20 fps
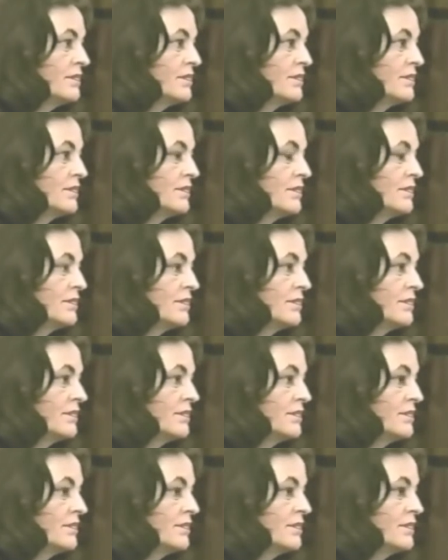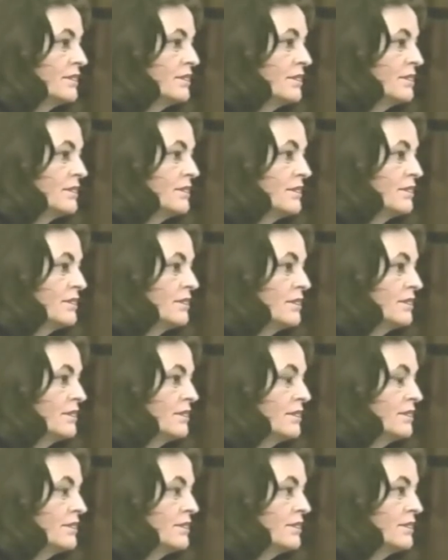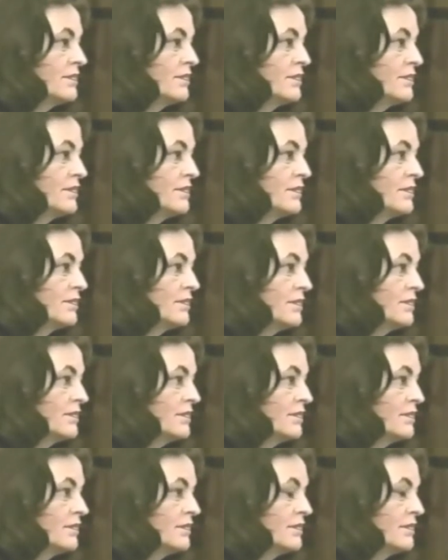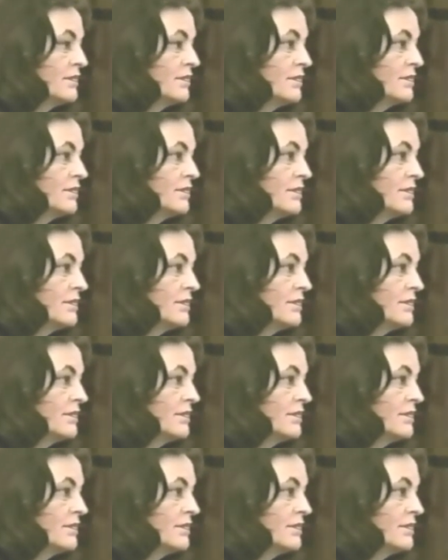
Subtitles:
(no one is talking)